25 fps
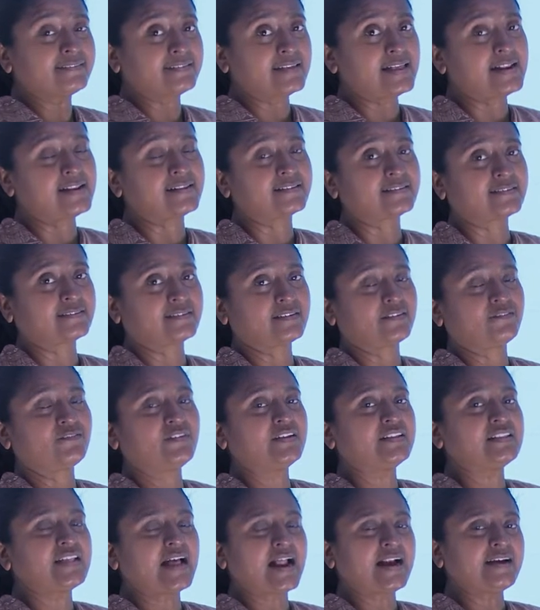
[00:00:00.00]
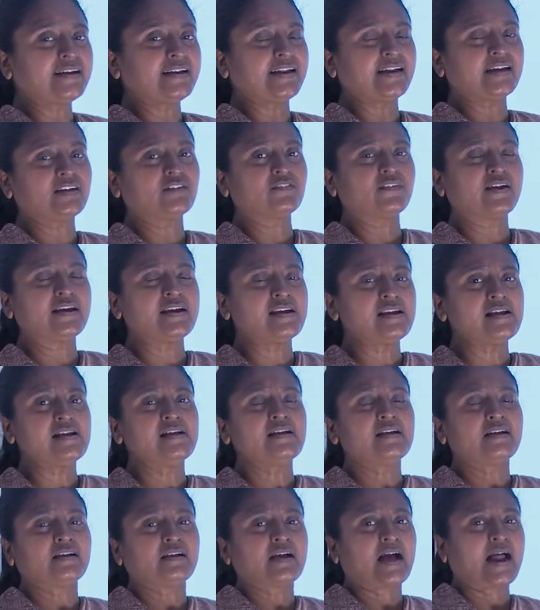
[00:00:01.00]
cells with that it will
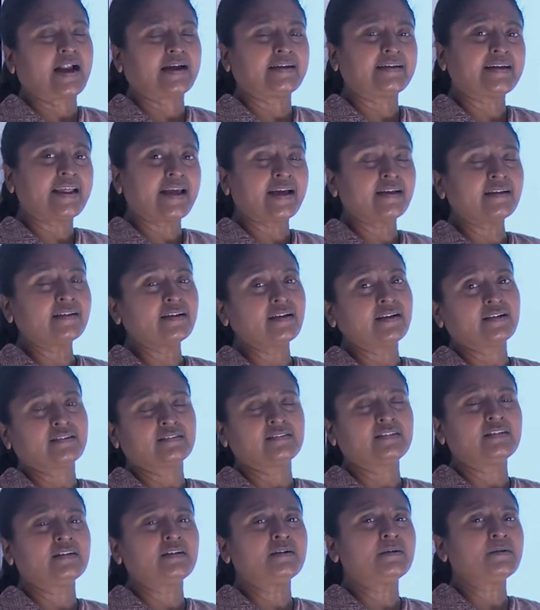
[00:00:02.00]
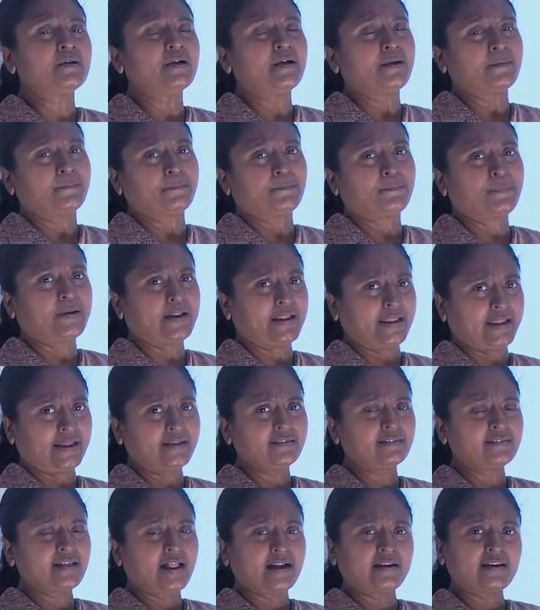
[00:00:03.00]
attack the
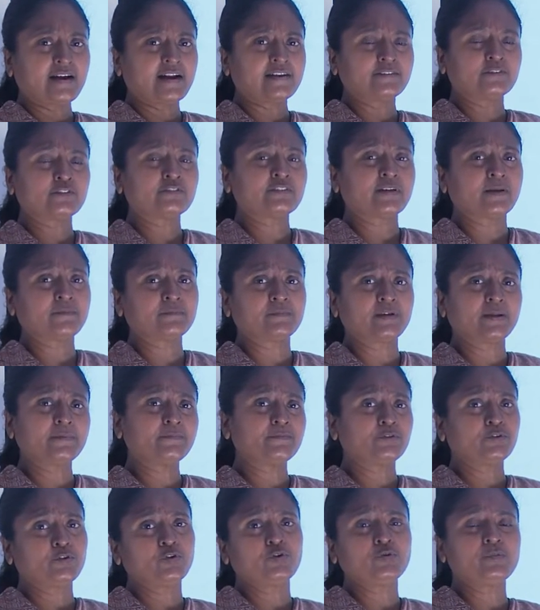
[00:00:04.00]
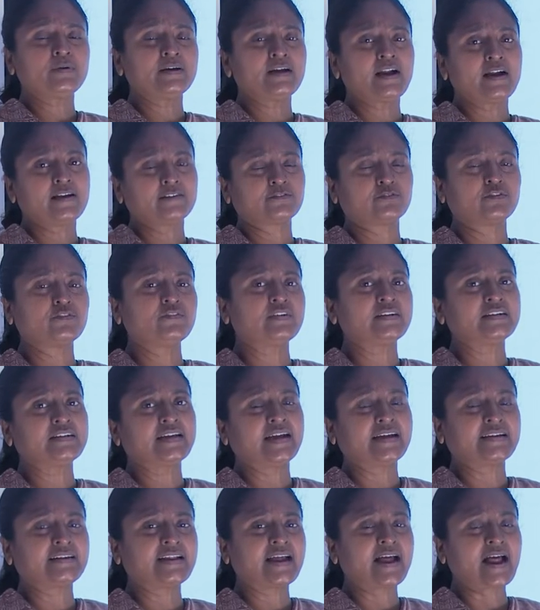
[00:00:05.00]
and also sometimes human also will
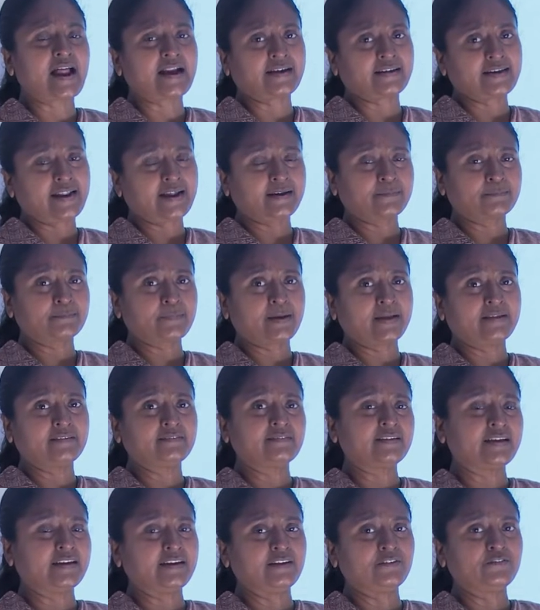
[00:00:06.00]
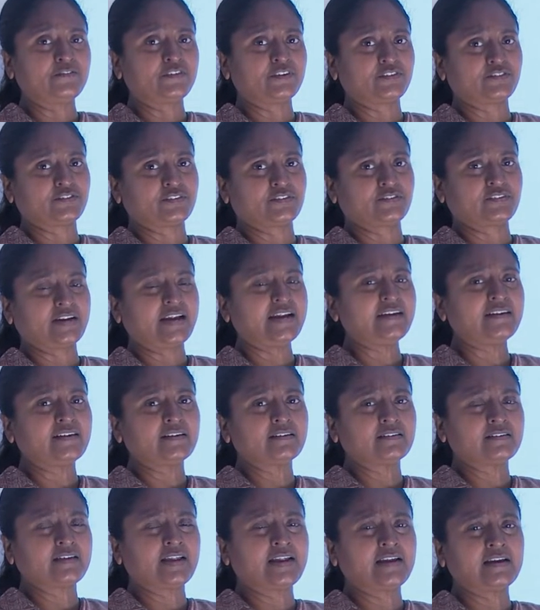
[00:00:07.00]
get attacked by jellyfishes right
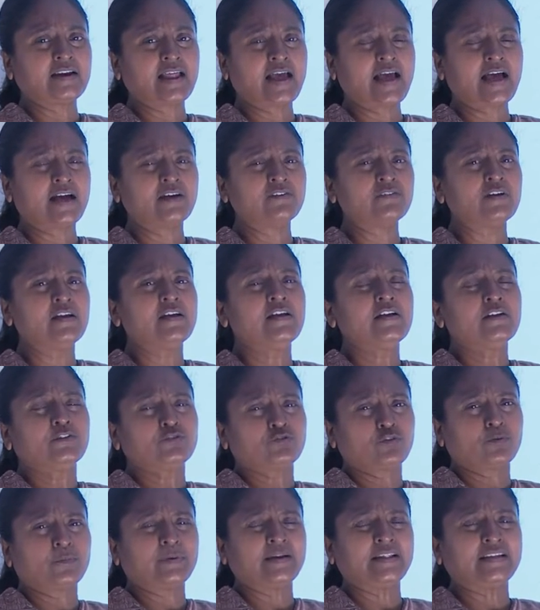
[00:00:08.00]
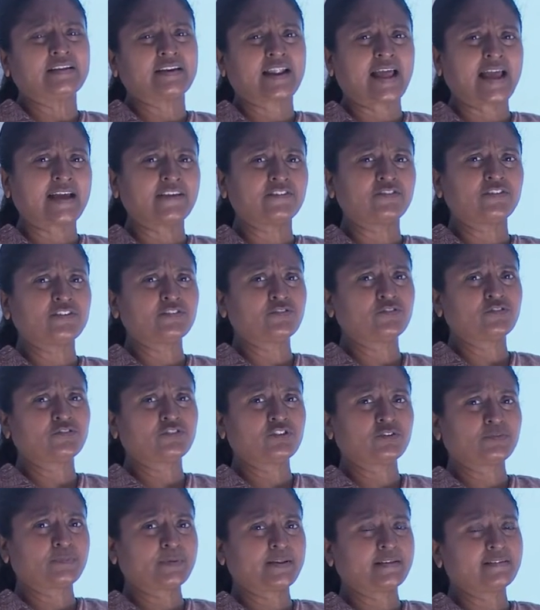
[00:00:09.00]
they will have so many rashes which
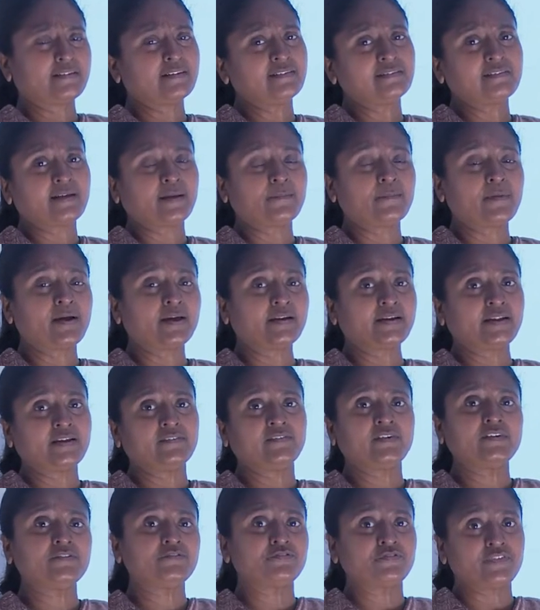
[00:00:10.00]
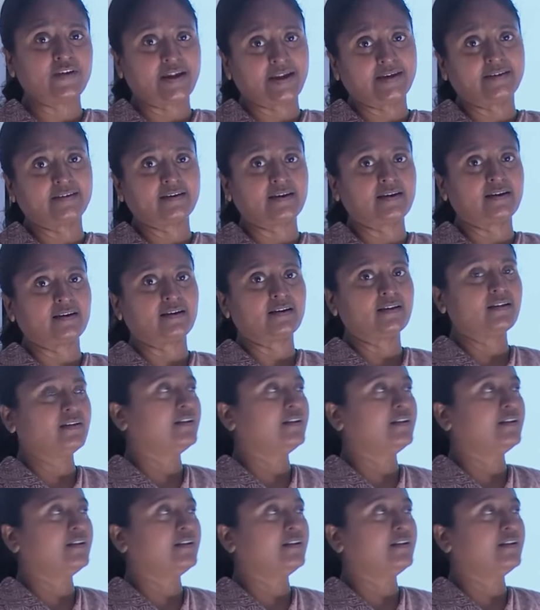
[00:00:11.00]
is present some are even fatal